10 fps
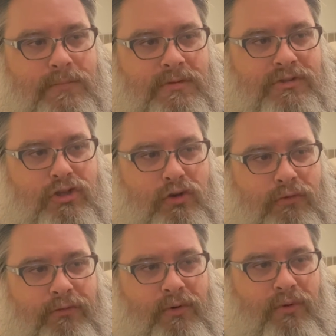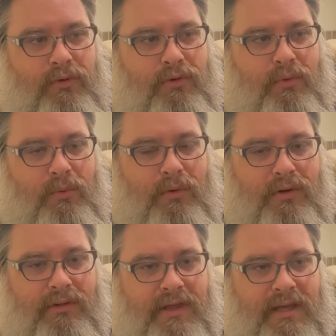too far,
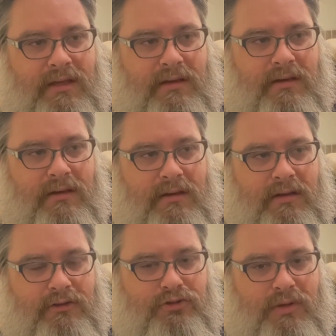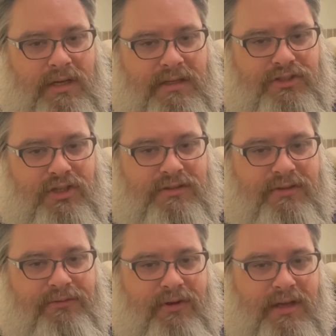or they try to
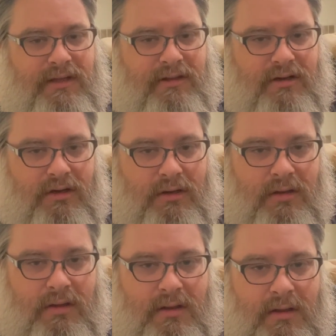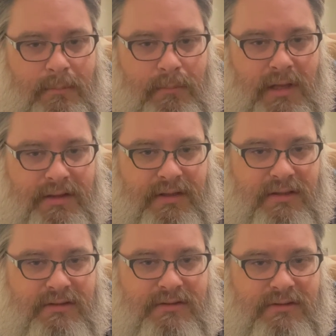justify their
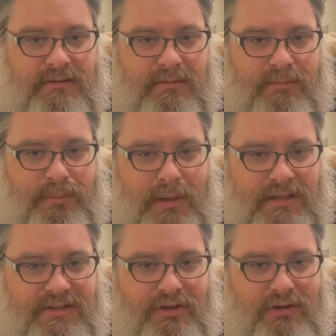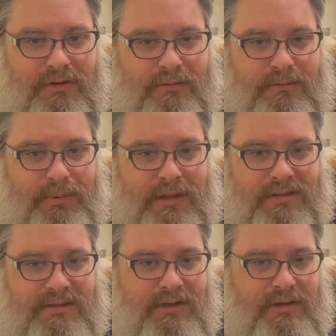methods based on,
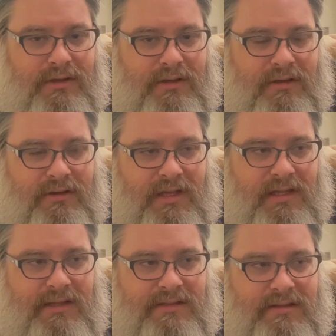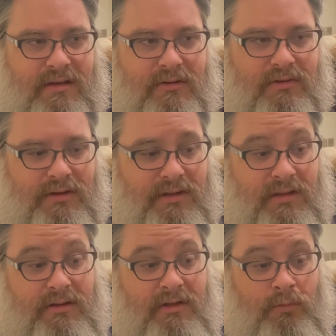because they listen,
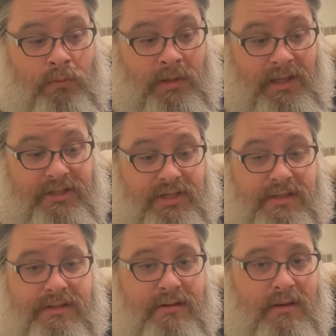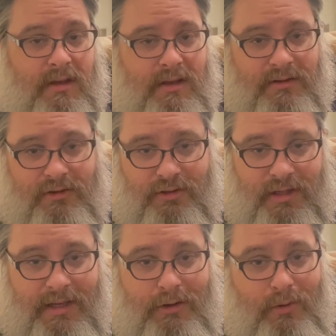that they're religious. They're
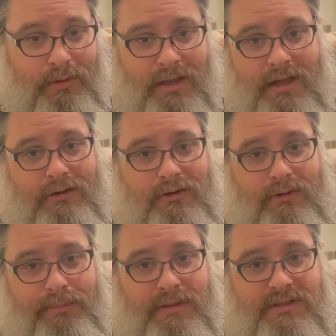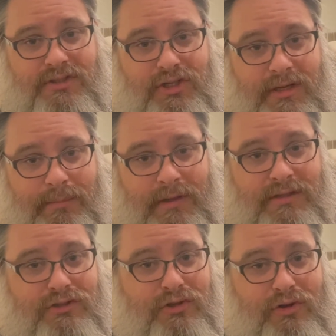like, oh yeah, you're a piece of shit
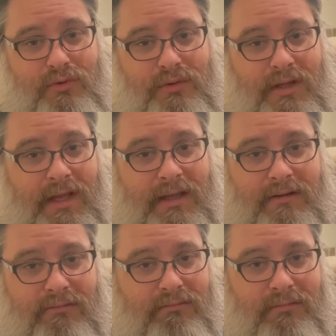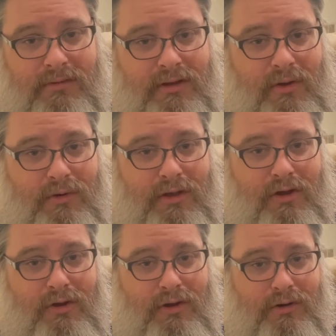because you don't like go to
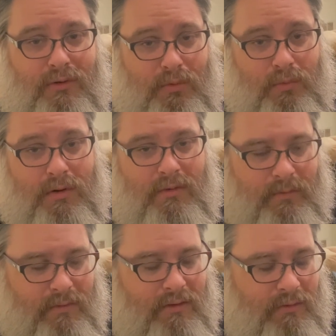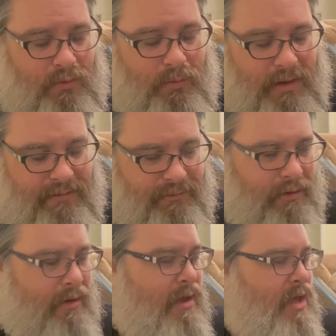God or whatever,
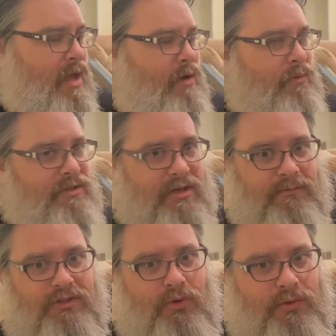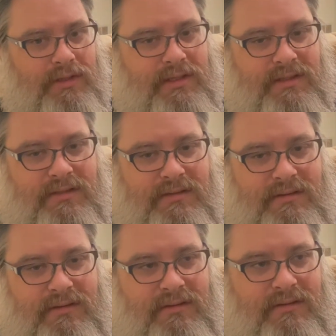which I'm totally
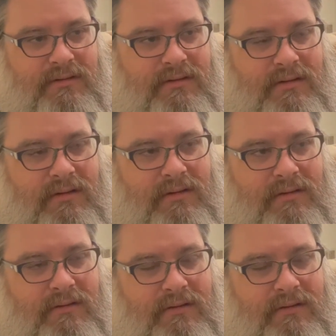I'm